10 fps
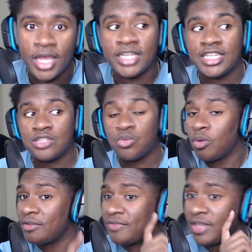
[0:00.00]
just
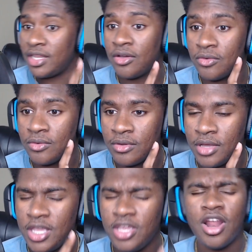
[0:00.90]
one video.
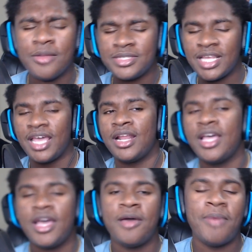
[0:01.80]
You know what I'm saying?
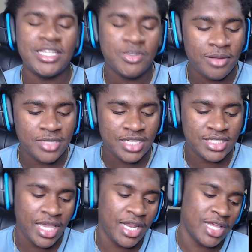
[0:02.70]
Basically what I'm trying to
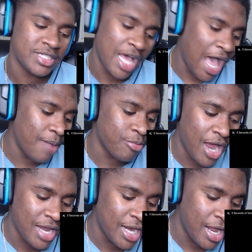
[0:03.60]
say is, I'm
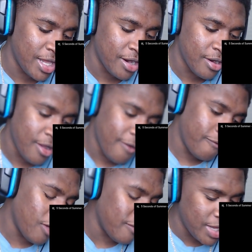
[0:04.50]
grinding out here,
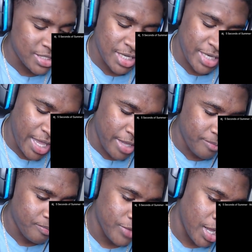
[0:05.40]
4 vids a day,
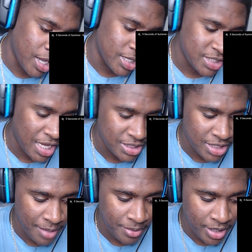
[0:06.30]
it's not
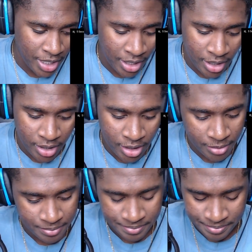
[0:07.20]
stopping, and
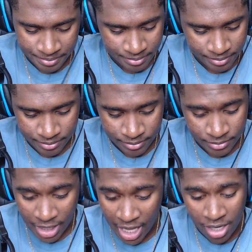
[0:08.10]

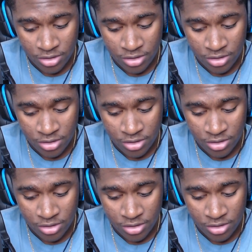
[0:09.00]
I go